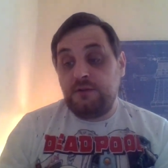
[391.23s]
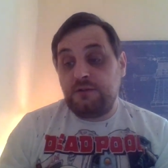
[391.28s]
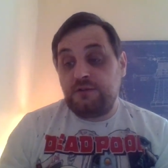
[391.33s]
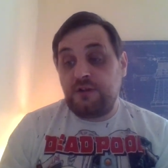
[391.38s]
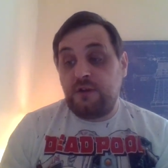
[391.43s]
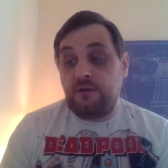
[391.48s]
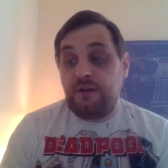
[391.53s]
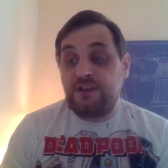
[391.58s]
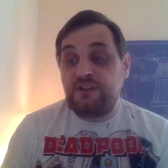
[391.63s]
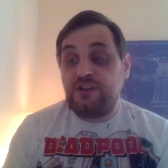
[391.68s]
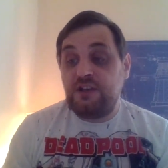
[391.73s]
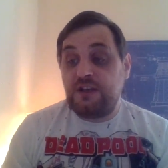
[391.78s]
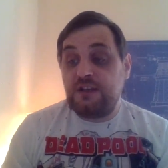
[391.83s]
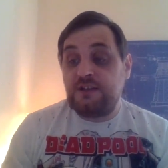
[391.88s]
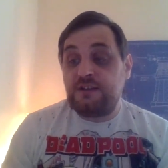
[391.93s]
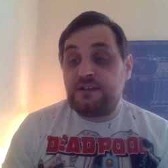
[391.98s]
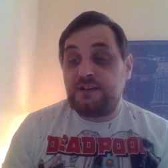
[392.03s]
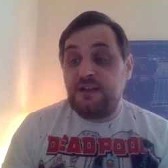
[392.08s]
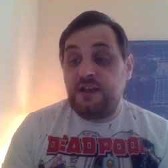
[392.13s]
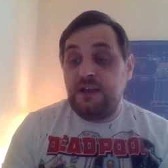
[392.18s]
So, as you
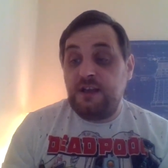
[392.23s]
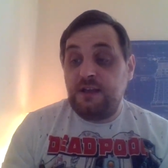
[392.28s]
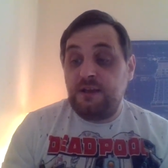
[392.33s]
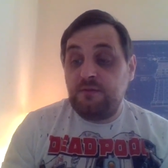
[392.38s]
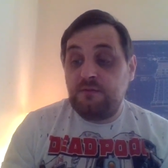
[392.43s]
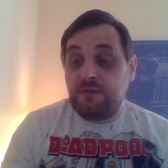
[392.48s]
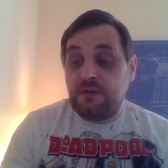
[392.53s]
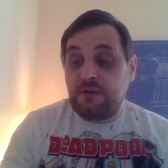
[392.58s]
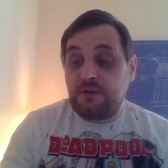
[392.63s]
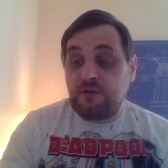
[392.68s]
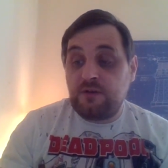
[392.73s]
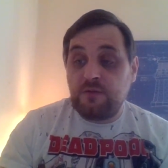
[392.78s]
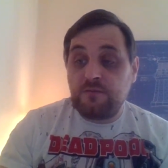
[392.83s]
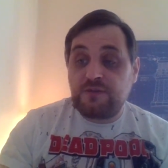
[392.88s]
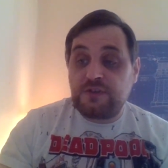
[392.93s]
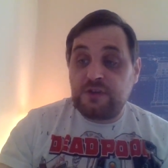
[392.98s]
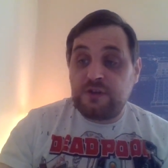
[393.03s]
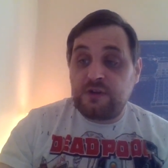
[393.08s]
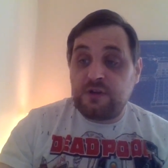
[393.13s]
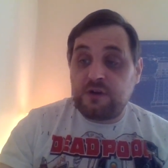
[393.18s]
can see, when it
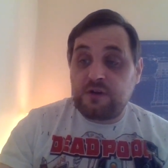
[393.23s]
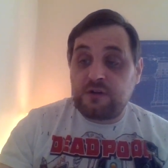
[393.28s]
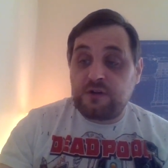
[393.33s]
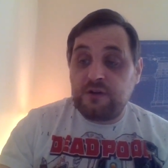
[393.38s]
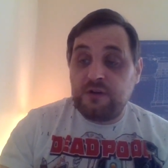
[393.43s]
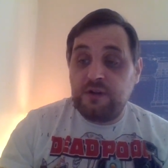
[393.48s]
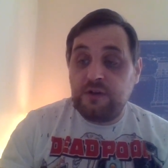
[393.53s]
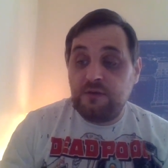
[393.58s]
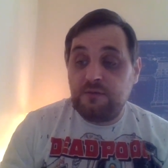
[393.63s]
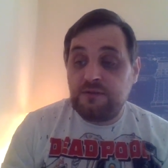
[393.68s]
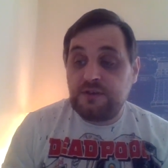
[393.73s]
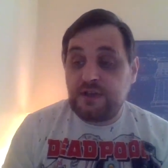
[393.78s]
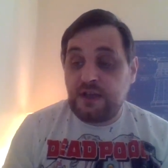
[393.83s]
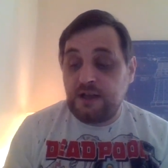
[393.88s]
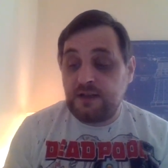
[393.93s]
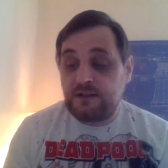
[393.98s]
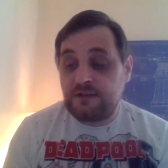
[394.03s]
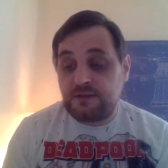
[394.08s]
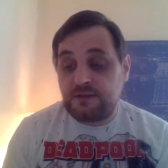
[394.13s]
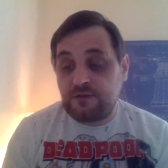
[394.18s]
comes to Doctor Who, he's
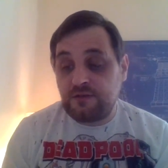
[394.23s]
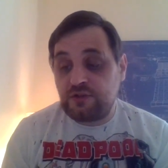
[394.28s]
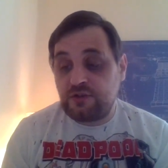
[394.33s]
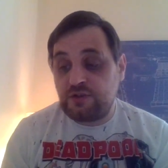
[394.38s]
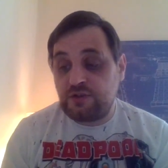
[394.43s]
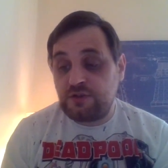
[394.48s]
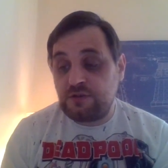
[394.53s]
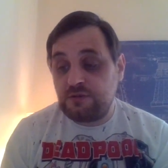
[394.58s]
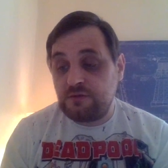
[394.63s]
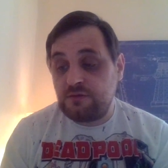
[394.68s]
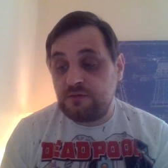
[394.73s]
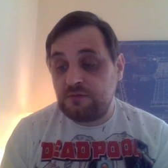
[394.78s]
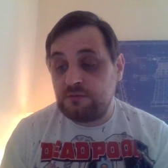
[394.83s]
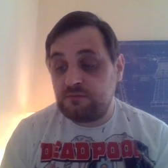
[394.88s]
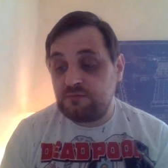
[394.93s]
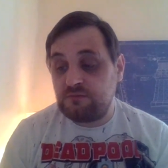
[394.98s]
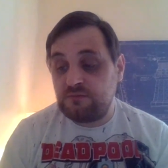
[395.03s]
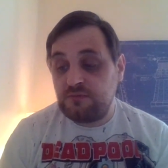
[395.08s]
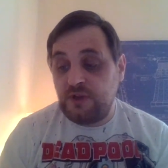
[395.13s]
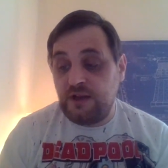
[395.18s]
had such
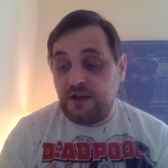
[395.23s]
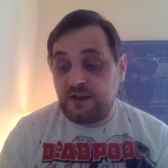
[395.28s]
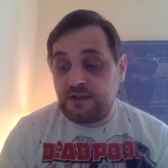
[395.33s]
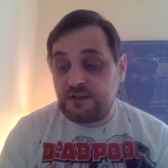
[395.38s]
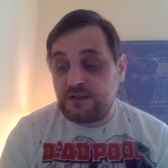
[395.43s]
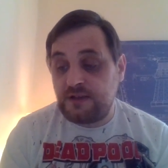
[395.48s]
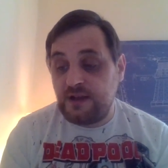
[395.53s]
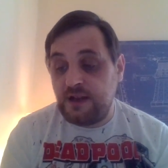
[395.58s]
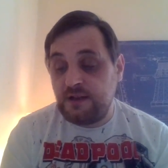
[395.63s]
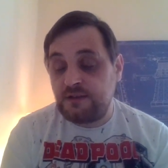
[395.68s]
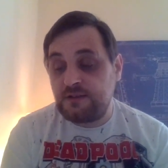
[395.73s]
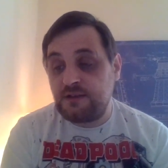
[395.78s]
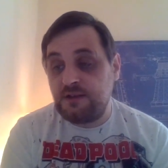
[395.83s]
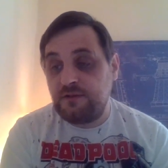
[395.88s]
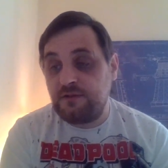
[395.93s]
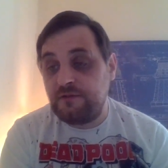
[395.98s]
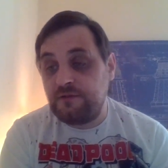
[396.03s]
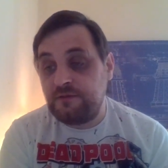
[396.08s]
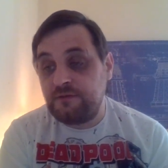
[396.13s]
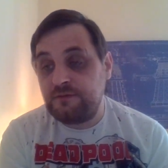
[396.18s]
an
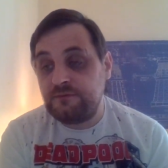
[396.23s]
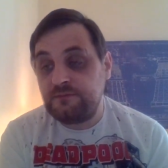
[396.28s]
extensive